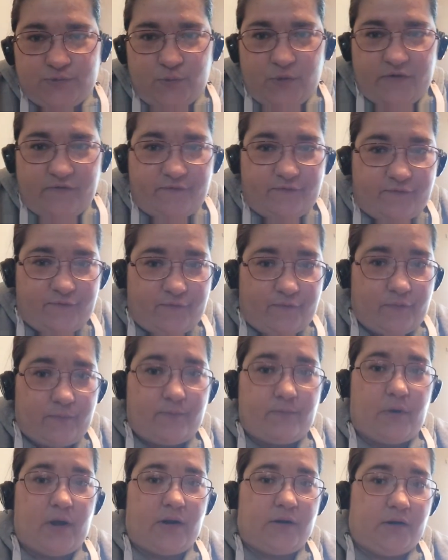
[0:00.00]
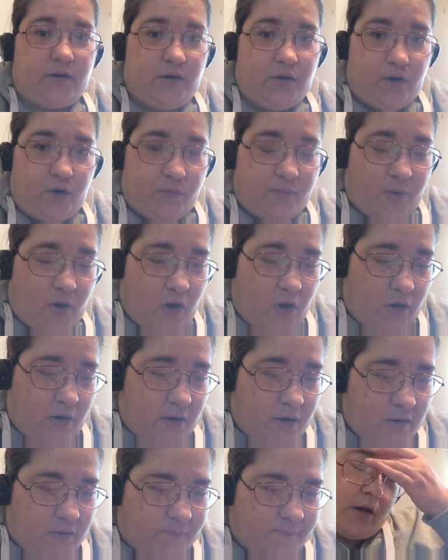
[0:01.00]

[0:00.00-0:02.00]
with my new partner